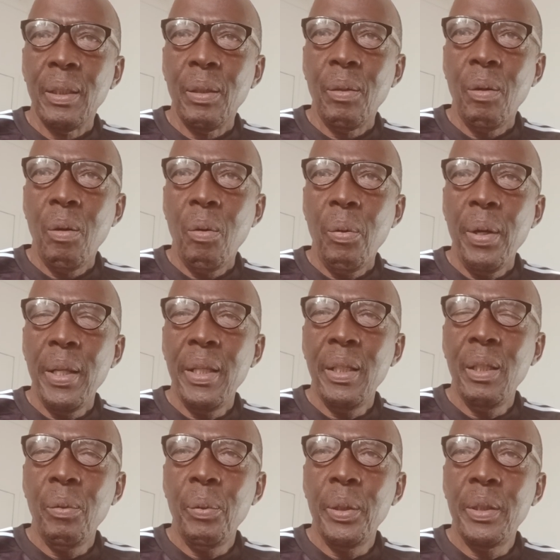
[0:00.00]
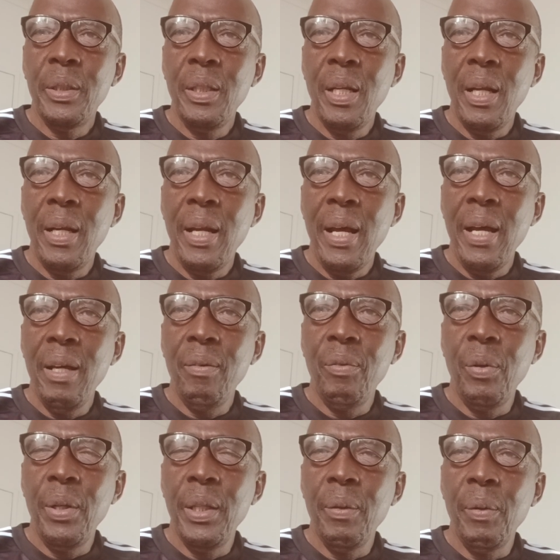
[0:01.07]
or whether they were still alive
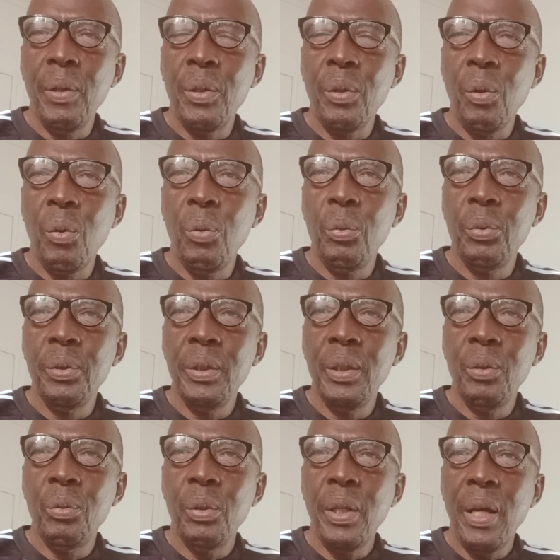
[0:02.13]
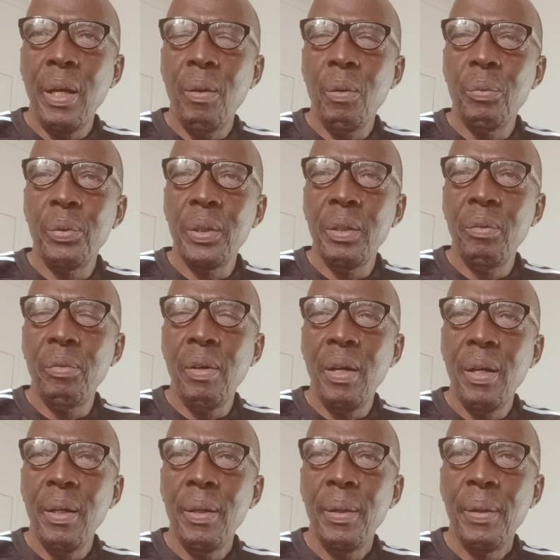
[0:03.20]
when they were thrown into the Hennops
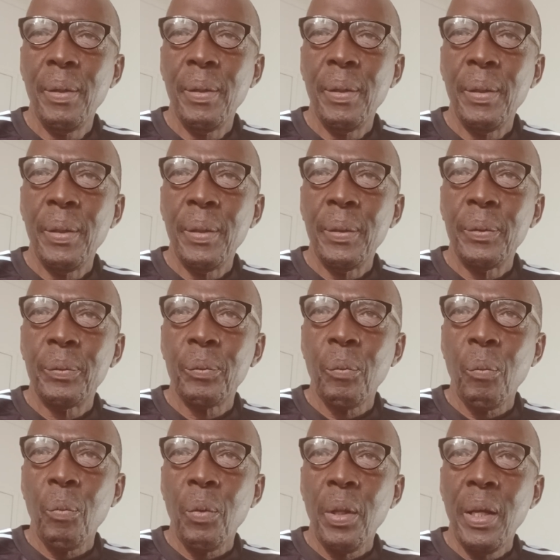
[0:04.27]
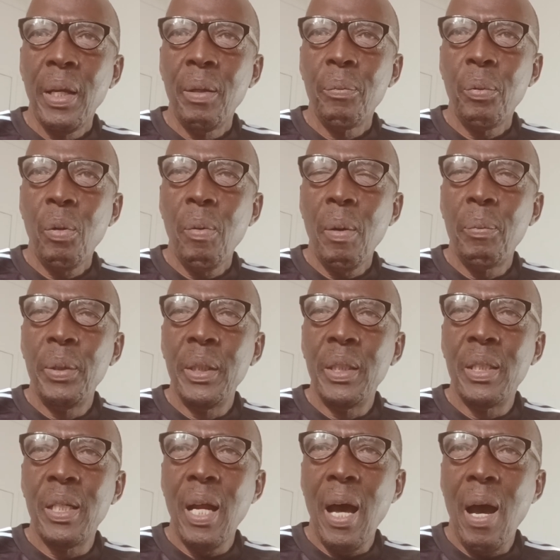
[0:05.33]
River and probably
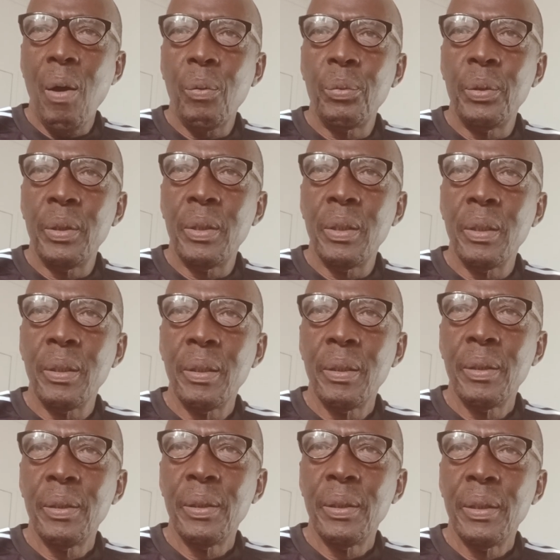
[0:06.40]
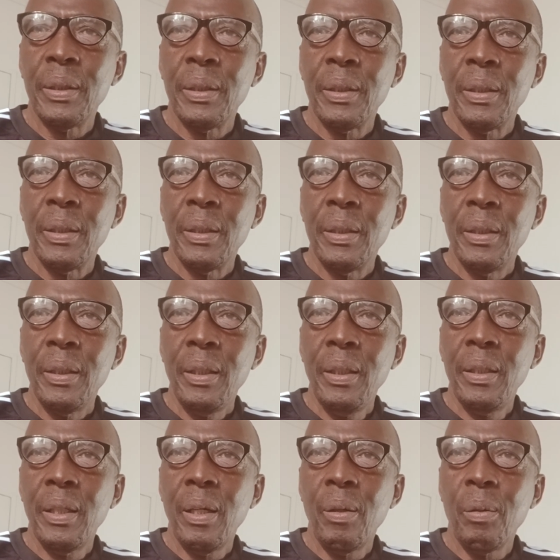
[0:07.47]
drowned in
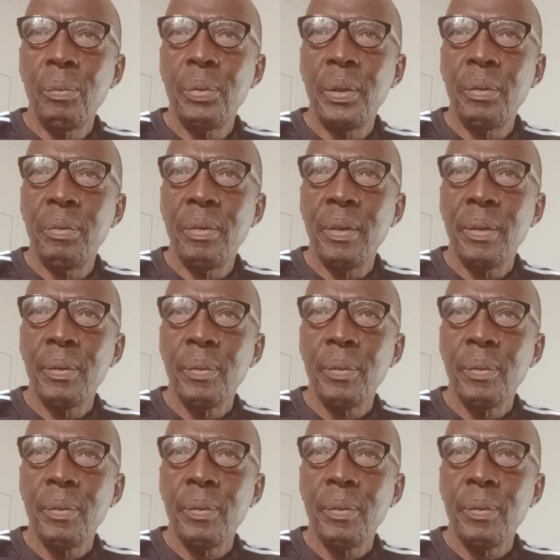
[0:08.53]
the Hennops River.